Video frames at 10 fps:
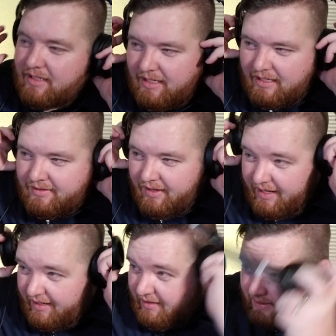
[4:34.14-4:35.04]
It's
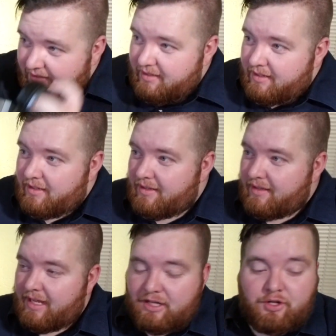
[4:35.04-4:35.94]
like,
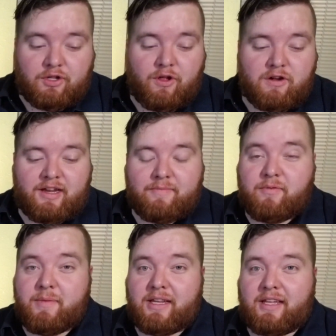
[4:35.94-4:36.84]
it took a long time
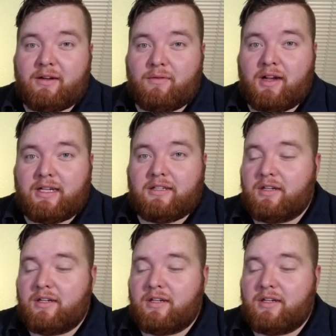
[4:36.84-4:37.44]
for me to get it right.